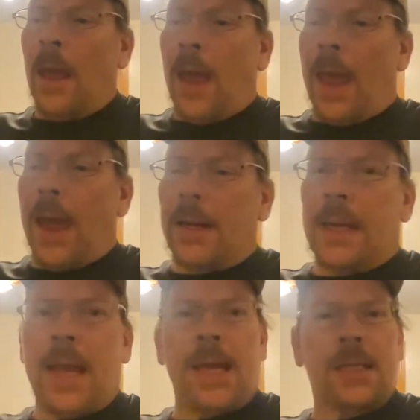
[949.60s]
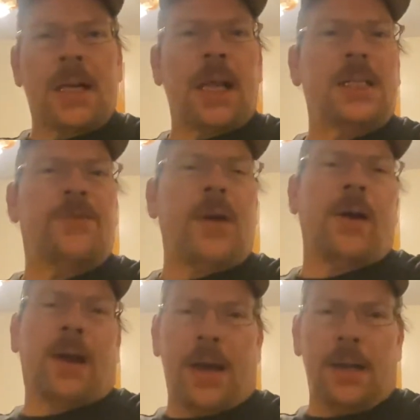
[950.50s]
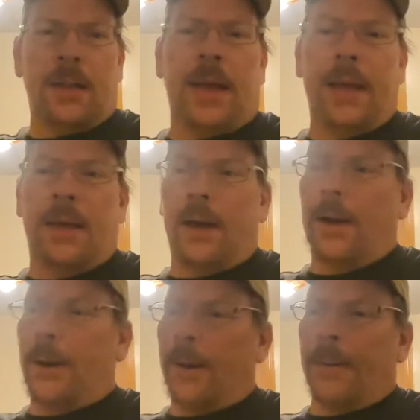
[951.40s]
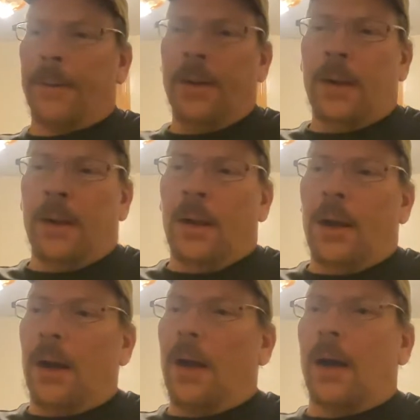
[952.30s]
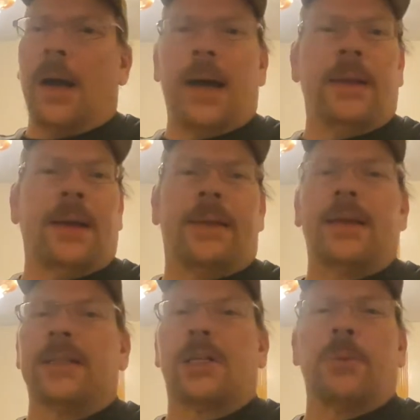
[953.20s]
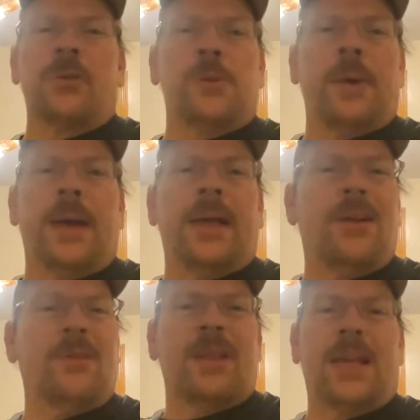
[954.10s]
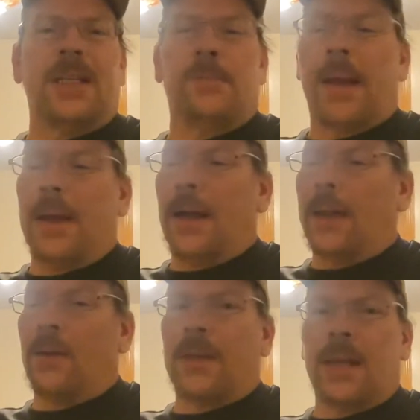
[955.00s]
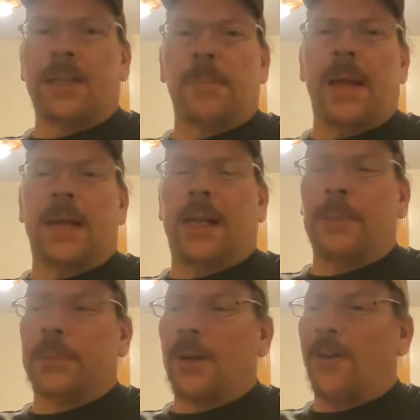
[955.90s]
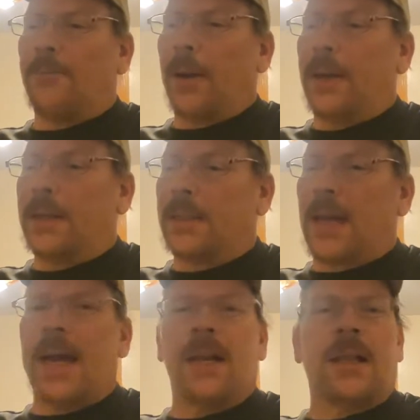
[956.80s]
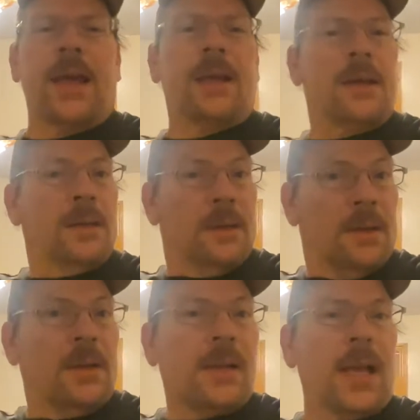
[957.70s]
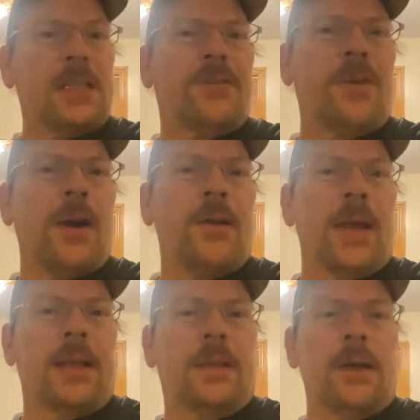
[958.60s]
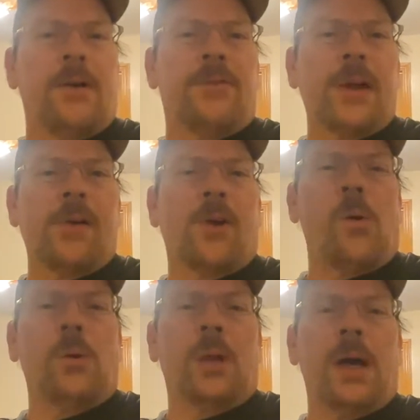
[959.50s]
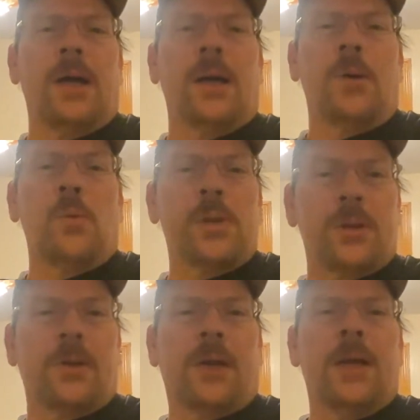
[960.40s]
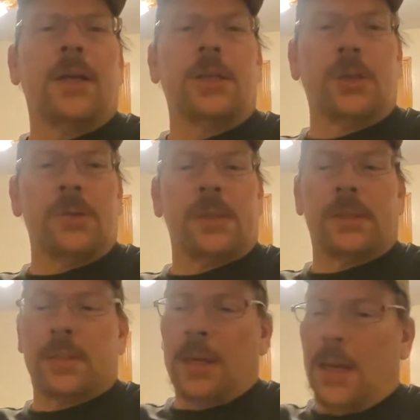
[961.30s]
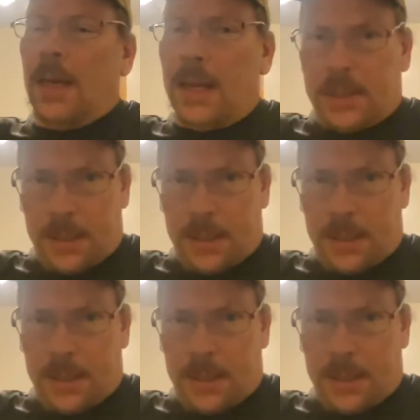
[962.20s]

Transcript: And he has a classifier, kind of like... Uh, uh, I, I, think it's commercial made. I don't think he's I don't think he's made it himself, but it's kind of like classifier that uh, Flour Gold uh, Wizard uses. It